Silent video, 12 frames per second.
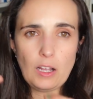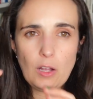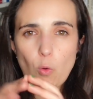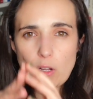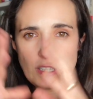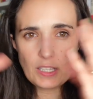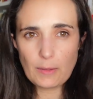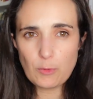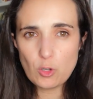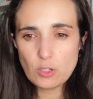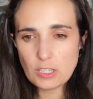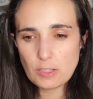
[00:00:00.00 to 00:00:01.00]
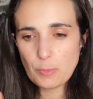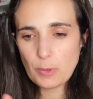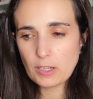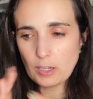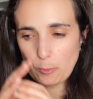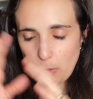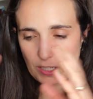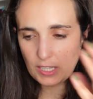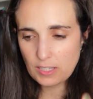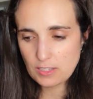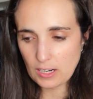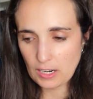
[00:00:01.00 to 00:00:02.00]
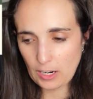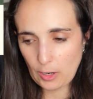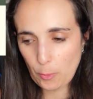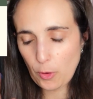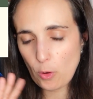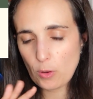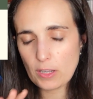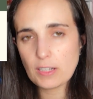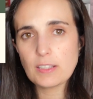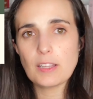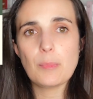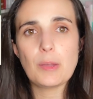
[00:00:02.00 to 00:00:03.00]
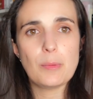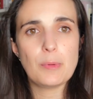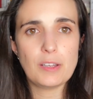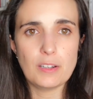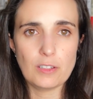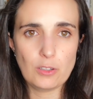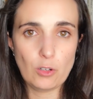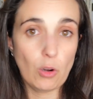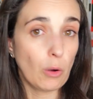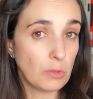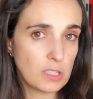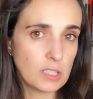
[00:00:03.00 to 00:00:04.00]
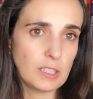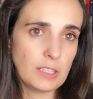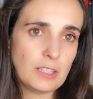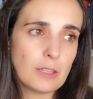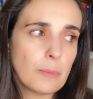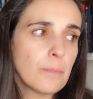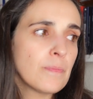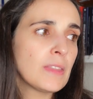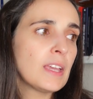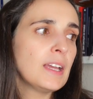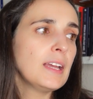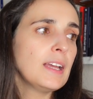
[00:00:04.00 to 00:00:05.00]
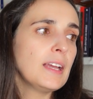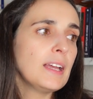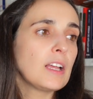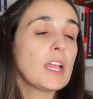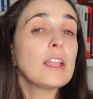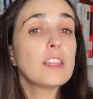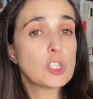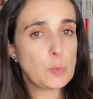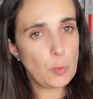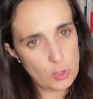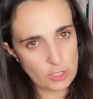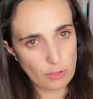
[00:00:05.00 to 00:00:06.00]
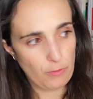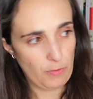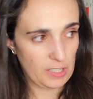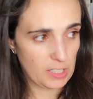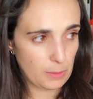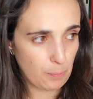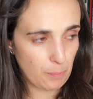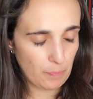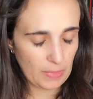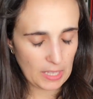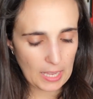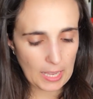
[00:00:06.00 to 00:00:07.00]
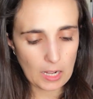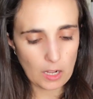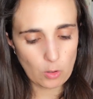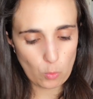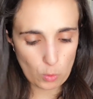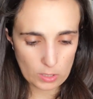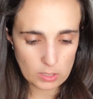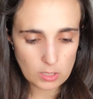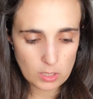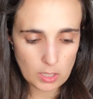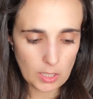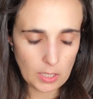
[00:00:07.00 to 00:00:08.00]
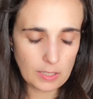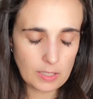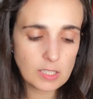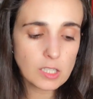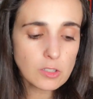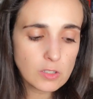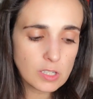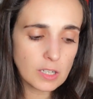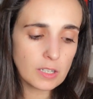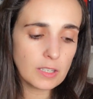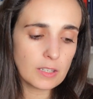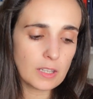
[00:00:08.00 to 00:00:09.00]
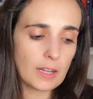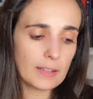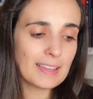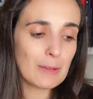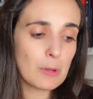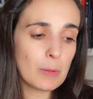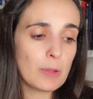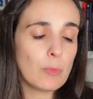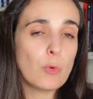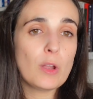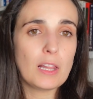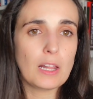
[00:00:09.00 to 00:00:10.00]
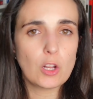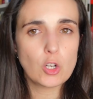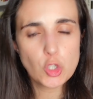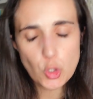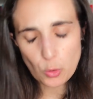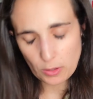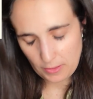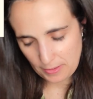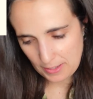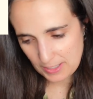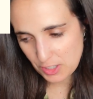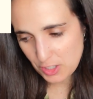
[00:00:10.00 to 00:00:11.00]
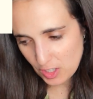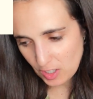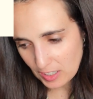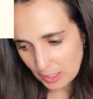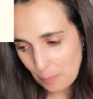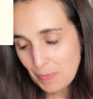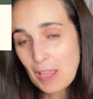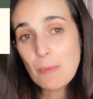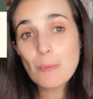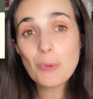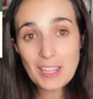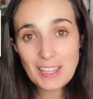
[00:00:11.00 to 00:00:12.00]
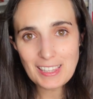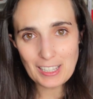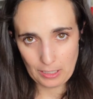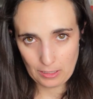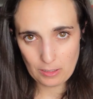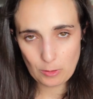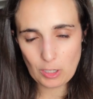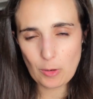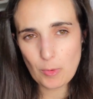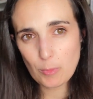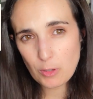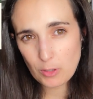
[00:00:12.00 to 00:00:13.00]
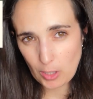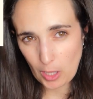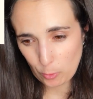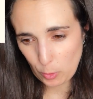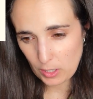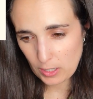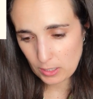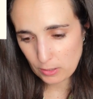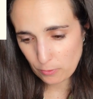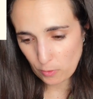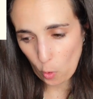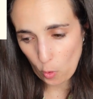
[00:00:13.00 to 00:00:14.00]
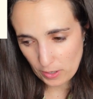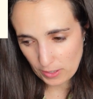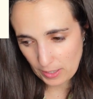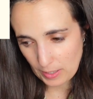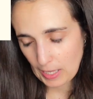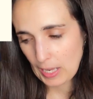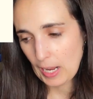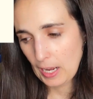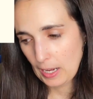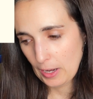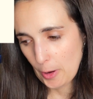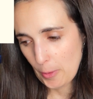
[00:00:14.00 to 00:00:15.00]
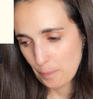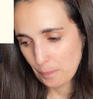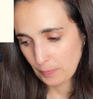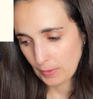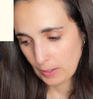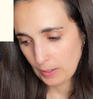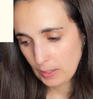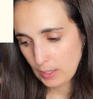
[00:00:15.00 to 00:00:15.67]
once the amniotic bag and placenta are broken, the baby can go outside in the expulsion phase. And once it is outside, the baby should start breathing. Remember that we have already from